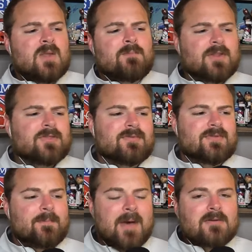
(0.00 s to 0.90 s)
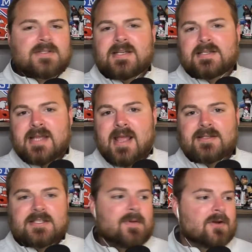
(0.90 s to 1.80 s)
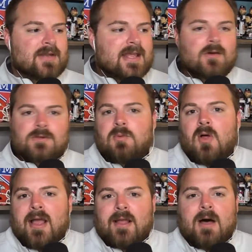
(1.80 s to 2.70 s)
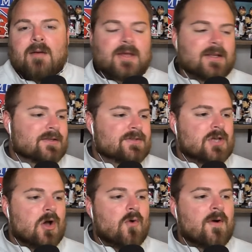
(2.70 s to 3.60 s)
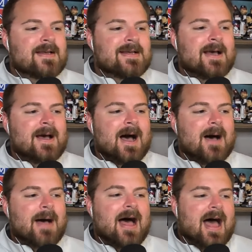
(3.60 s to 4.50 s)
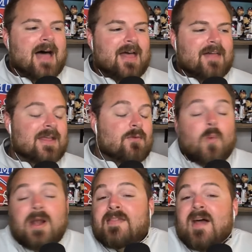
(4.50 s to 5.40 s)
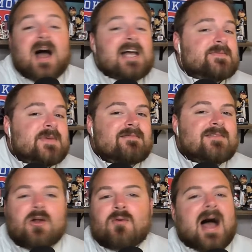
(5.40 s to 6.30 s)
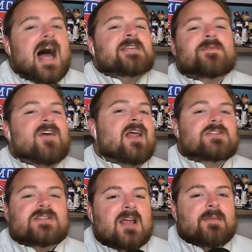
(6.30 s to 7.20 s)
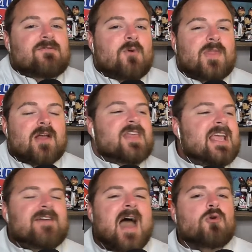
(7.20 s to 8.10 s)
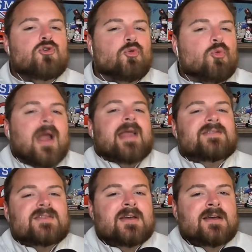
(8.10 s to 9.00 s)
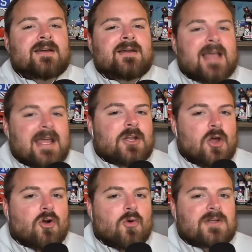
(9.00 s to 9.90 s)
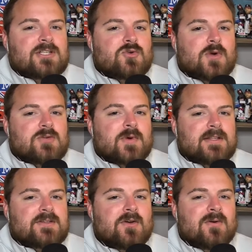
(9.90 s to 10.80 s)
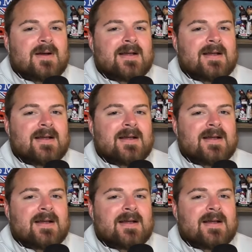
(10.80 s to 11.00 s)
But the better Tennessee is, the better Nico is playing, in my opinion. So I think winning the Heisman, you know, Heisman finalists, there's got to be four there. Think of how great Hendon Hooker was in 2022.